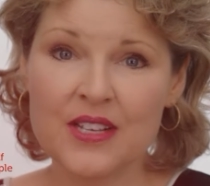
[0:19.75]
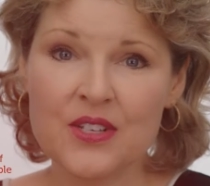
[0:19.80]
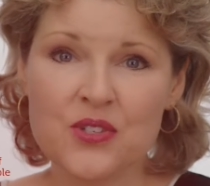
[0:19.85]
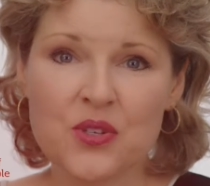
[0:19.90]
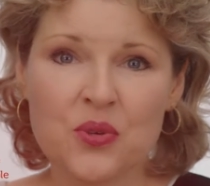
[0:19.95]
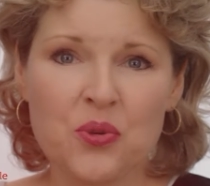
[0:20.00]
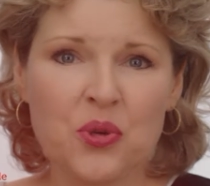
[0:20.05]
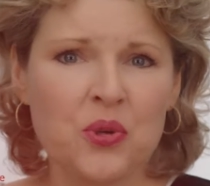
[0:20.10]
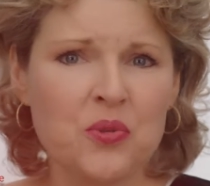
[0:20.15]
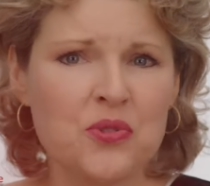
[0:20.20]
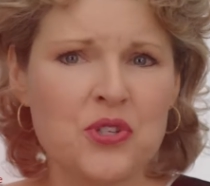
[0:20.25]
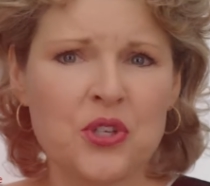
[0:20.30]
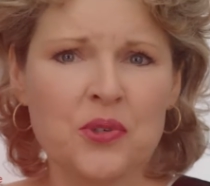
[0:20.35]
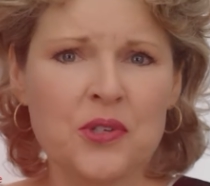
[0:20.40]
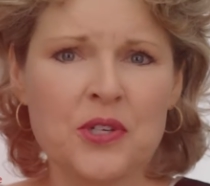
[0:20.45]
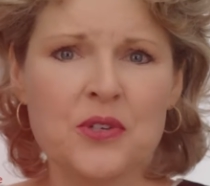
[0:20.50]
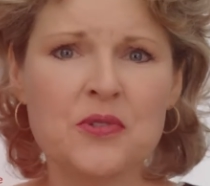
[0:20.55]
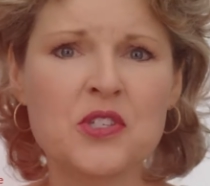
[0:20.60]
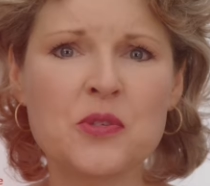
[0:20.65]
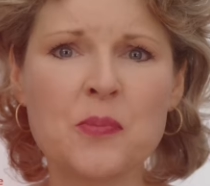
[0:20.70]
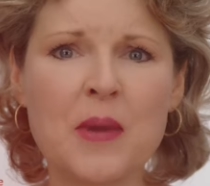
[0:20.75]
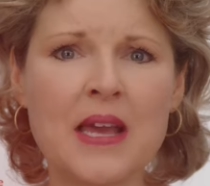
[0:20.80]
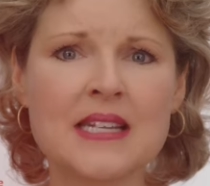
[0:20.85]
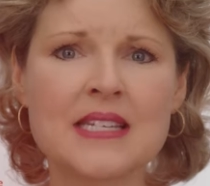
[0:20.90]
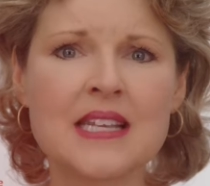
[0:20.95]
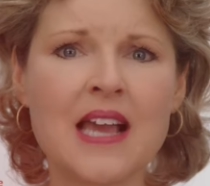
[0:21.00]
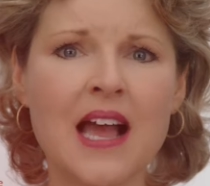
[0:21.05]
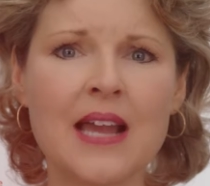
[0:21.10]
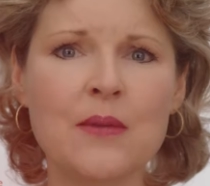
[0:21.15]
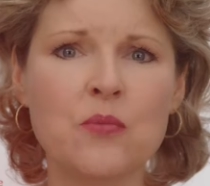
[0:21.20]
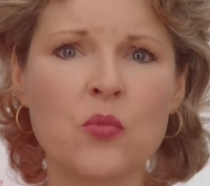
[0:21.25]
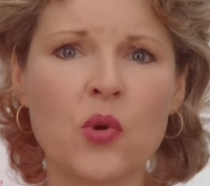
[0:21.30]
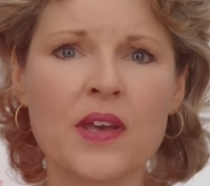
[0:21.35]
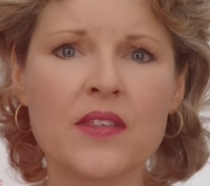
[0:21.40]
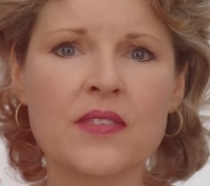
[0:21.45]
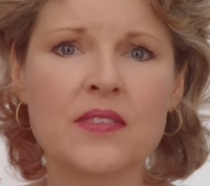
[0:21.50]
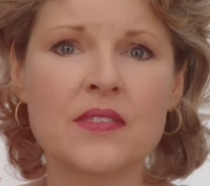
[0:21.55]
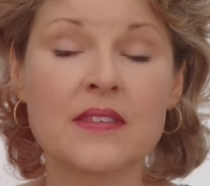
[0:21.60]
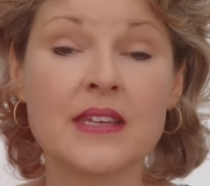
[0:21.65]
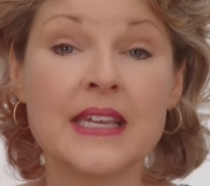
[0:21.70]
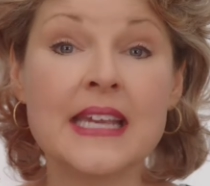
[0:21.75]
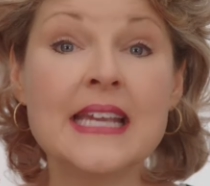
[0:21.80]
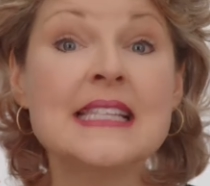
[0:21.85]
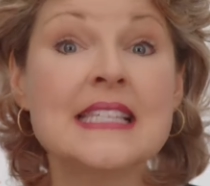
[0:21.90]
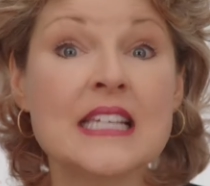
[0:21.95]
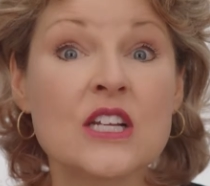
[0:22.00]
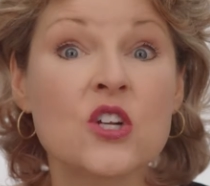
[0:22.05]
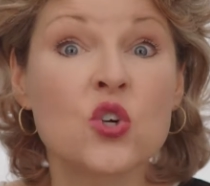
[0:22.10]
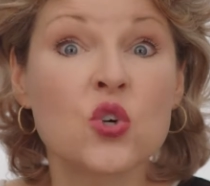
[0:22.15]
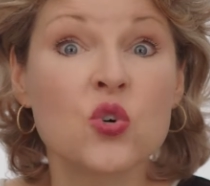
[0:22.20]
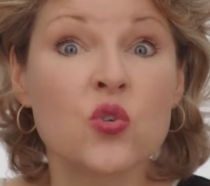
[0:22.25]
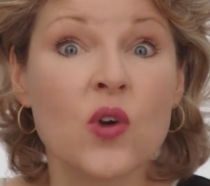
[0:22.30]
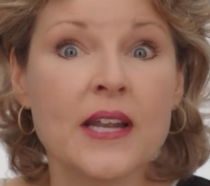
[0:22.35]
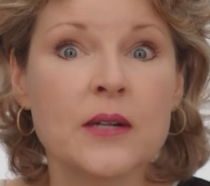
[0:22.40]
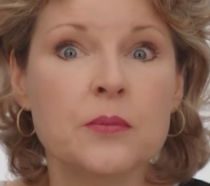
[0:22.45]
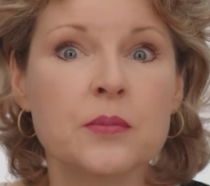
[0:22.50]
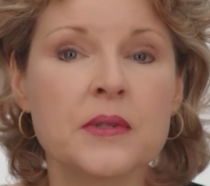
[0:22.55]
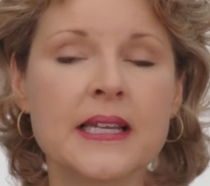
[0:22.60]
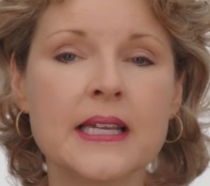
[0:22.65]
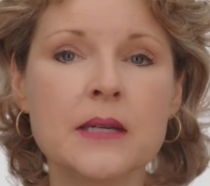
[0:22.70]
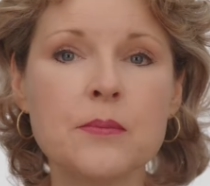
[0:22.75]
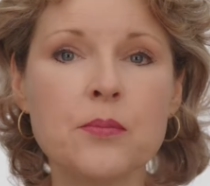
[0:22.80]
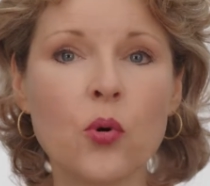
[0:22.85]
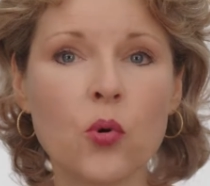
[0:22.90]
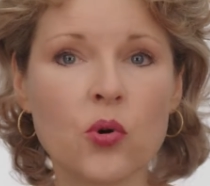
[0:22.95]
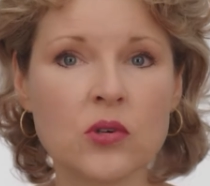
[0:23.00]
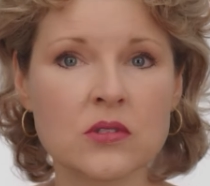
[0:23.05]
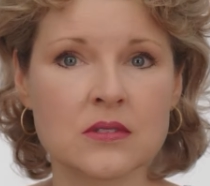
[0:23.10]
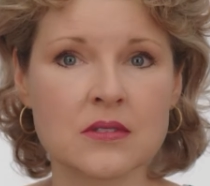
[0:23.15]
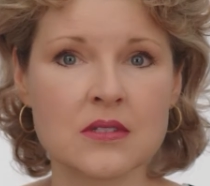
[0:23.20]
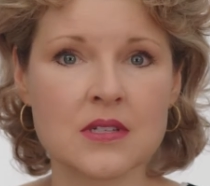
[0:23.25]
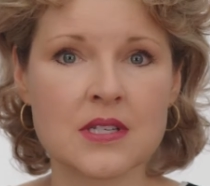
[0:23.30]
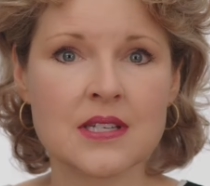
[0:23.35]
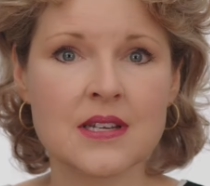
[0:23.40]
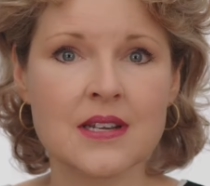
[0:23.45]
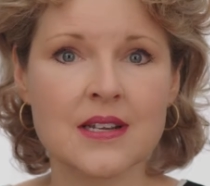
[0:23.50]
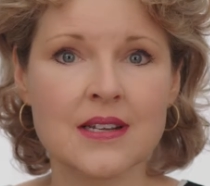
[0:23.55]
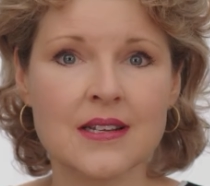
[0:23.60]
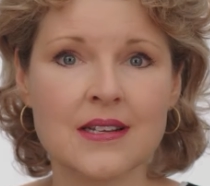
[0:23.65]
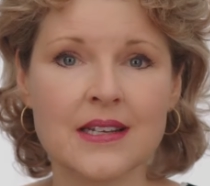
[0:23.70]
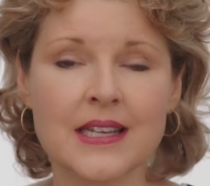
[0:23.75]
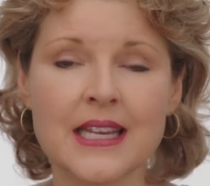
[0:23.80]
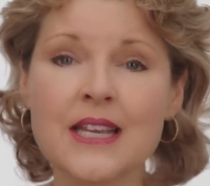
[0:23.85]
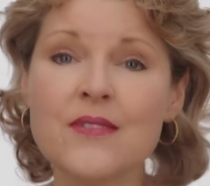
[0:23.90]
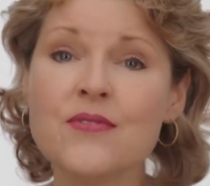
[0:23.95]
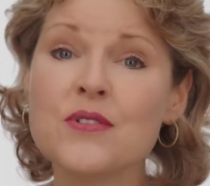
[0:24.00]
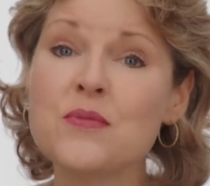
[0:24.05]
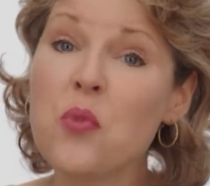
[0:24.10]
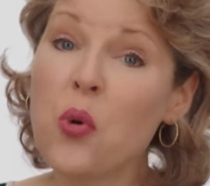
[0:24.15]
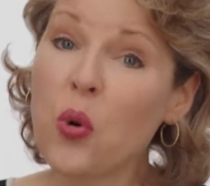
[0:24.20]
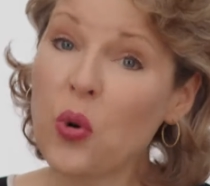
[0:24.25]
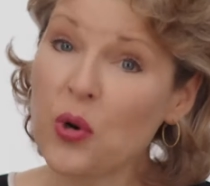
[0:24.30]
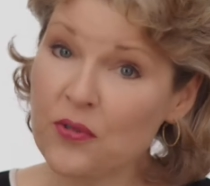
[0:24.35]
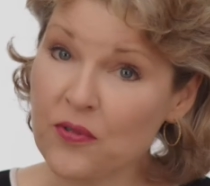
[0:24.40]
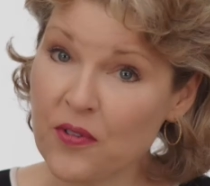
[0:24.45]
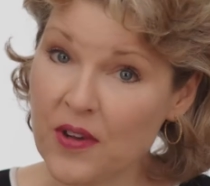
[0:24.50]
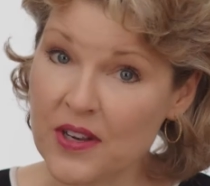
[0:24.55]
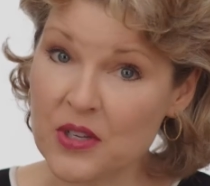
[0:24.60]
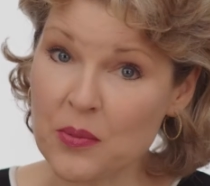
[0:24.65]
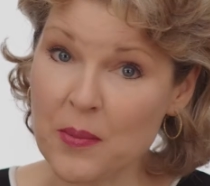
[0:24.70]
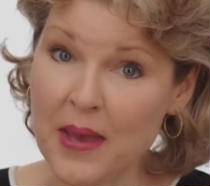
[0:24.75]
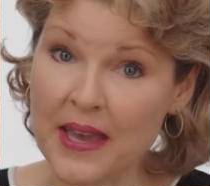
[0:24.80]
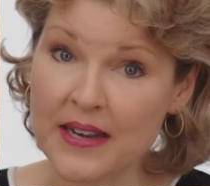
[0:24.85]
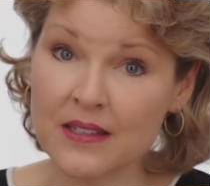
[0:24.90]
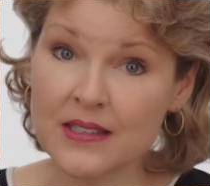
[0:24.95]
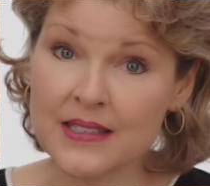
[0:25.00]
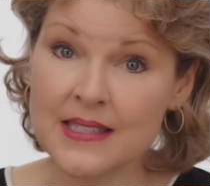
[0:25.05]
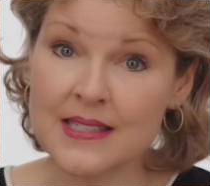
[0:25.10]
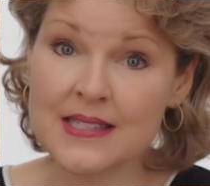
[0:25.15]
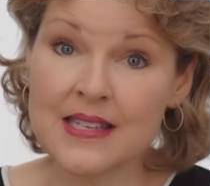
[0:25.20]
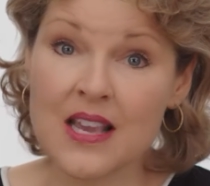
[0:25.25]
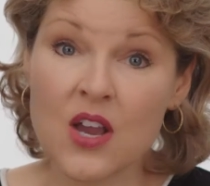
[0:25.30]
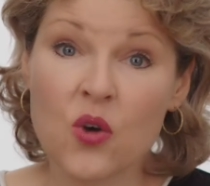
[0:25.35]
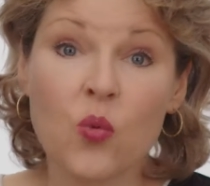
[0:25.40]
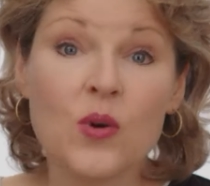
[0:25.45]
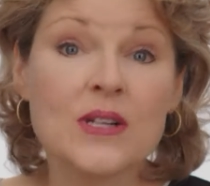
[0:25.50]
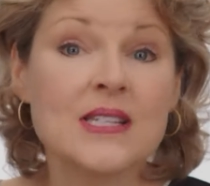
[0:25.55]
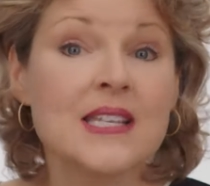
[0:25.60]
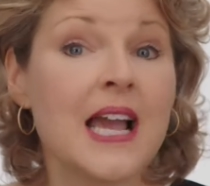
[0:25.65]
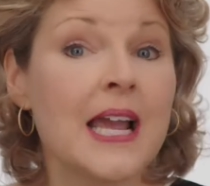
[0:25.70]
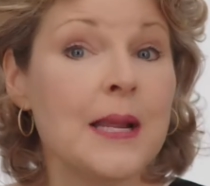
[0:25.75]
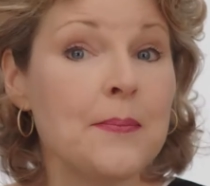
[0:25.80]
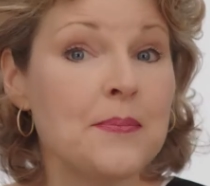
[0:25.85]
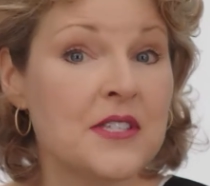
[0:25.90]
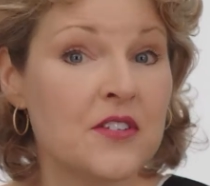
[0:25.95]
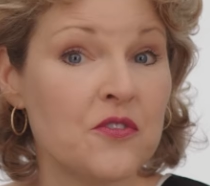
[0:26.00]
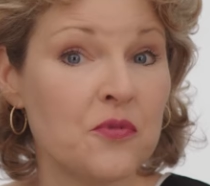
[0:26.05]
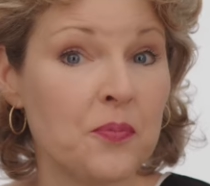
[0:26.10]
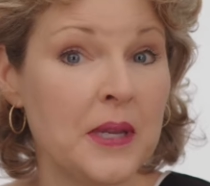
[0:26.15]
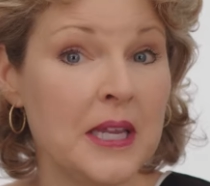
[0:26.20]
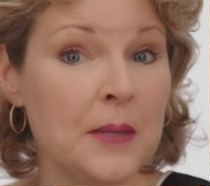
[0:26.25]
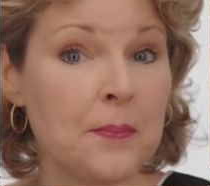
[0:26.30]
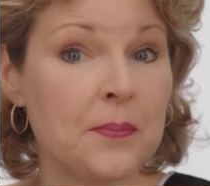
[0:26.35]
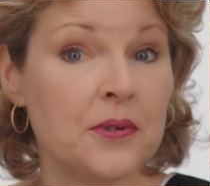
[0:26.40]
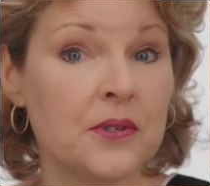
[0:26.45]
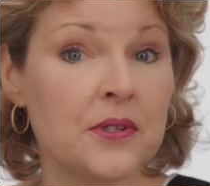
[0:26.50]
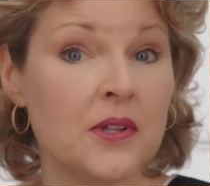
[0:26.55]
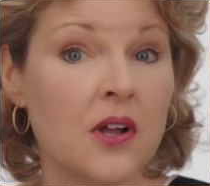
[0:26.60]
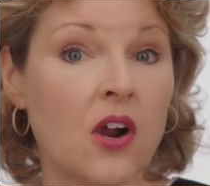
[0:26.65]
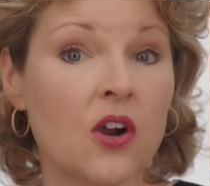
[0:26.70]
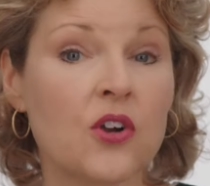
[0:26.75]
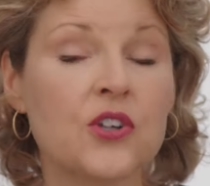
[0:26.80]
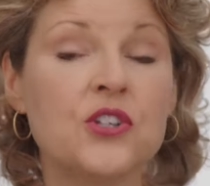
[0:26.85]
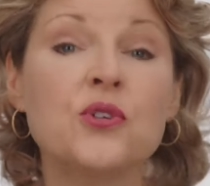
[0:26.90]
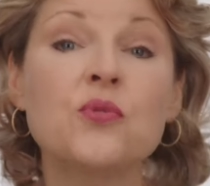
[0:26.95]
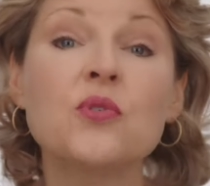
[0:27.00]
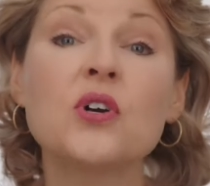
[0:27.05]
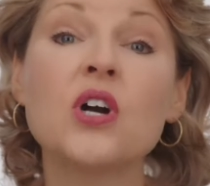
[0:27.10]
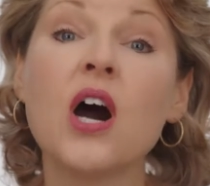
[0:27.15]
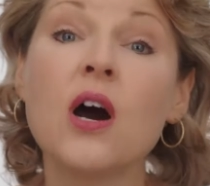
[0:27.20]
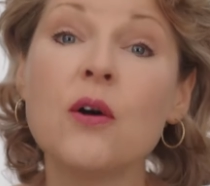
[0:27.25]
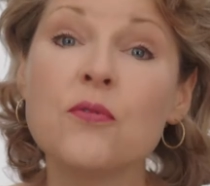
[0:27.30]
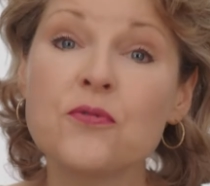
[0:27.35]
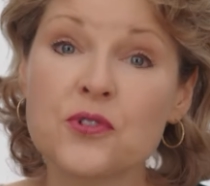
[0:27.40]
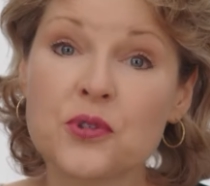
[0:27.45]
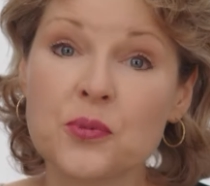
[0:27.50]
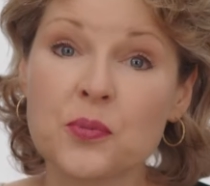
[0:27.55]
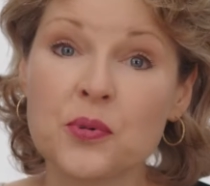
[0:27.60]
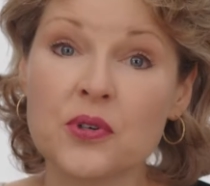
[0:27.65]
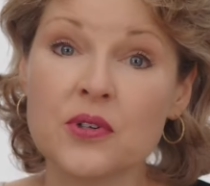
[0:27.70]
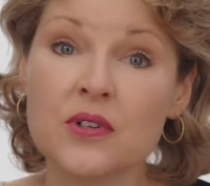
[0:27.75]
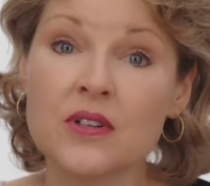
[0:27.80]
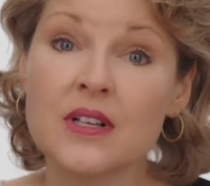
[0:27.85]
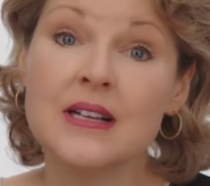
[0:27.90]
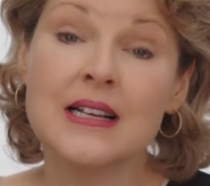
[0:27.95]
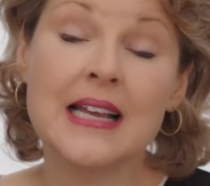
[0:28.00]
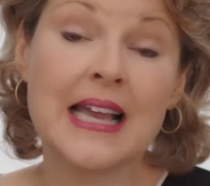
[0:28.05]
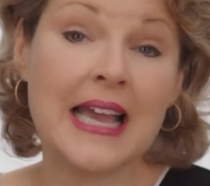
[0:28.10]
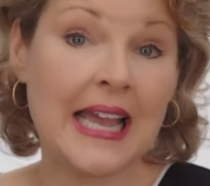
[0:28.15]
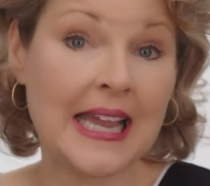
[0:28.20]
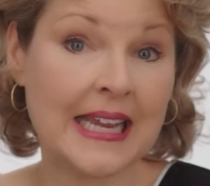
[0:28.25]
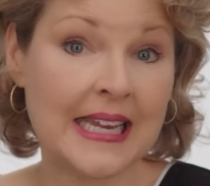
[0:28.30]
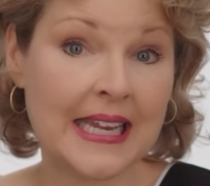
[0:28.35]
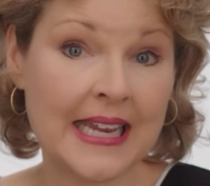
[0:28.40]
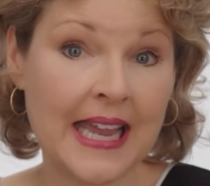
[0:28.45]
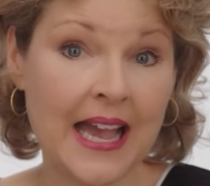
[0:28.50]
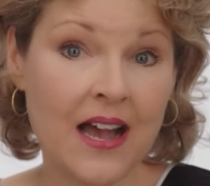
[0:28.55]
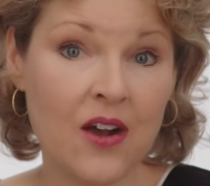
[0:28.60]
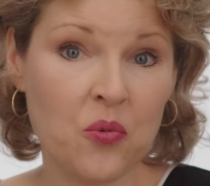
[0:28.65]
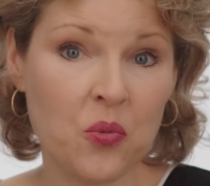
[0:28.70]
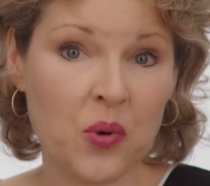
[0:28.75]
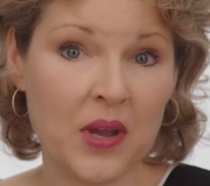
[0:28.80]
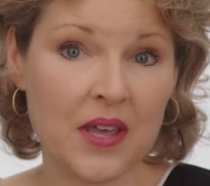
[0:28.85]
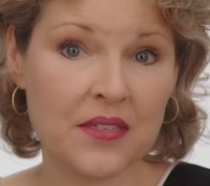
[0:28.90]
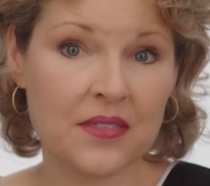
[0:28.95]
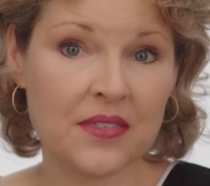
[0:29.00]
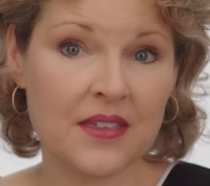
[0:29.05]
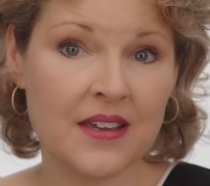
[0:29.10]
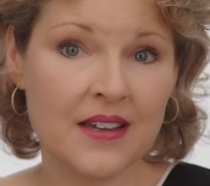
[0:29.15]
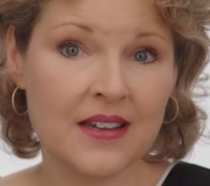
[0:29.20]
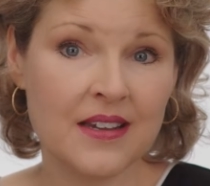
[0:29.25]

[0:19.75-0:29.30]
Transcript: So, who do you spend time with? It's incredibly important. Even more fundamental is what types of people are you comfortable hanging out with?